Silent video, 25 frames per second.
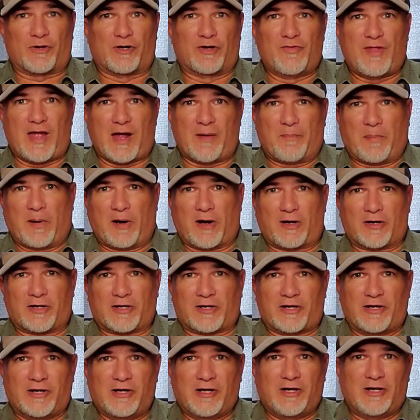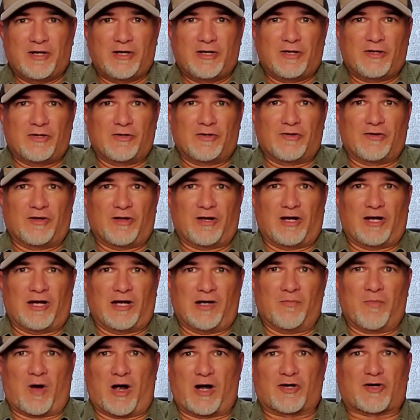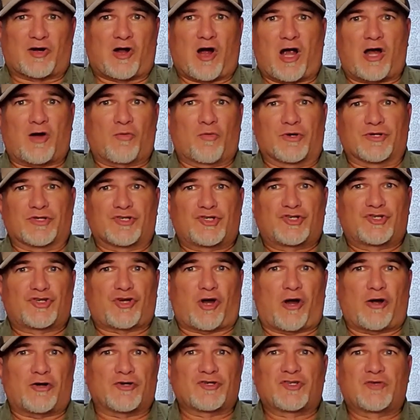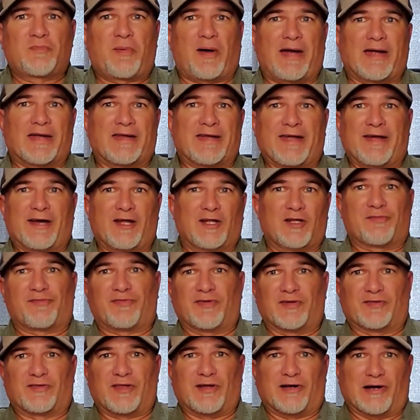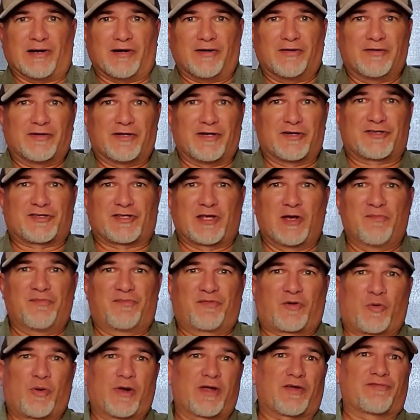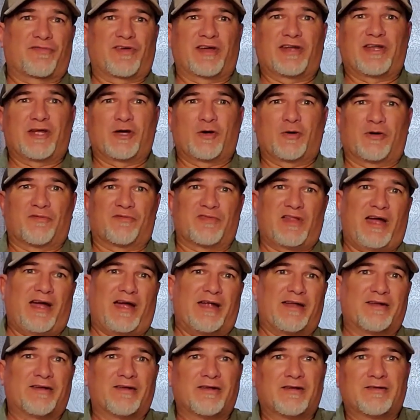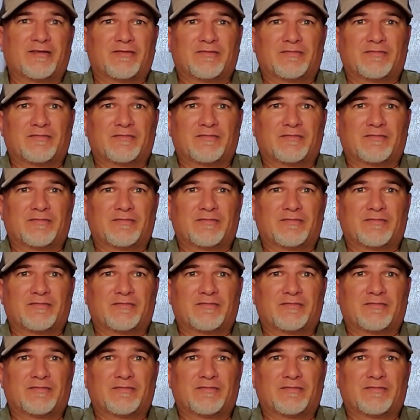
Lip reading: in that park, our car was charged by an elephant there. Here's some quick video of that.